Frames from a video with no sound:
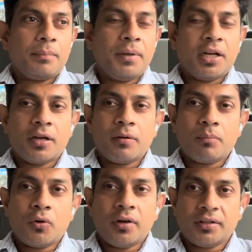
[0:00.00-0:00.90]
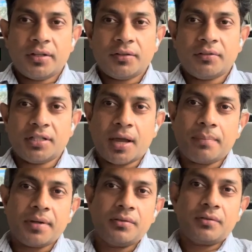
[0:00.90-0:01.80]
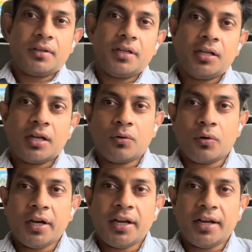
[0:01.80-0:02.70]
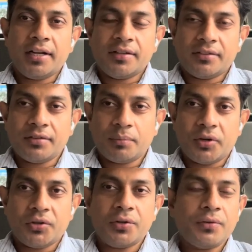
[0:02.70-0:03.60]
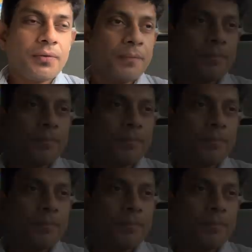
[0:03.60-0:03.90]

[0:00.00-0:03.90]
mineral bone disease which happens in chronic kidney disease patients.